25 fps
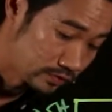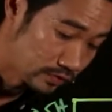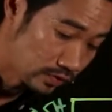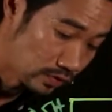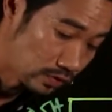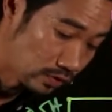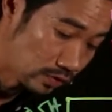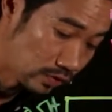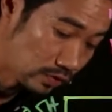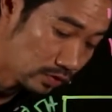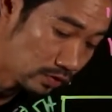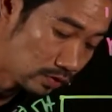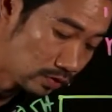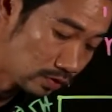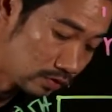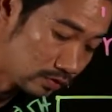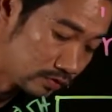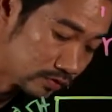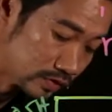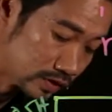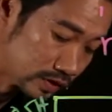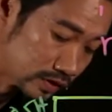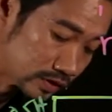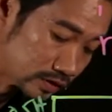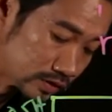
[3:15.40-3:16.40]

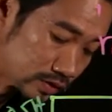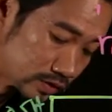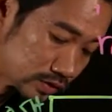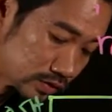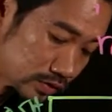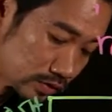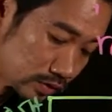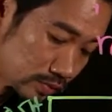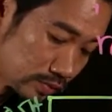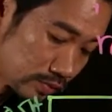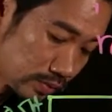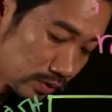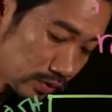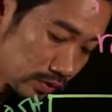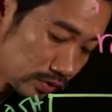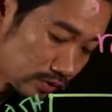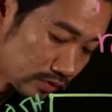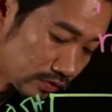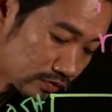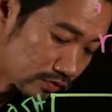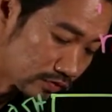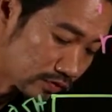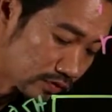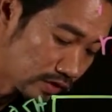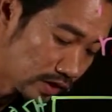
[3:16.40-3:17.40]
over
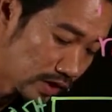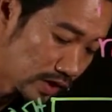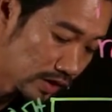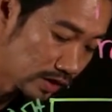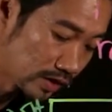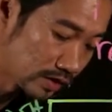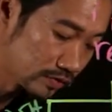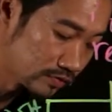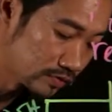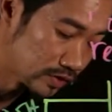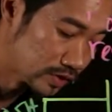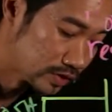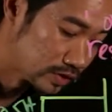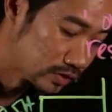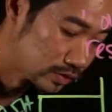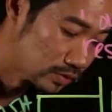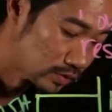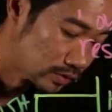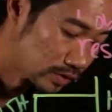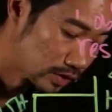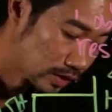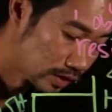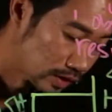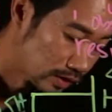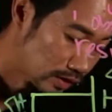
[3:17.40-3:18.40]
0.5, and
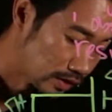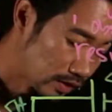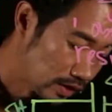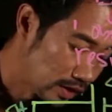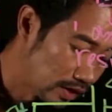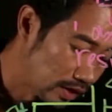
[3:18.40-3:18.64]
you'll get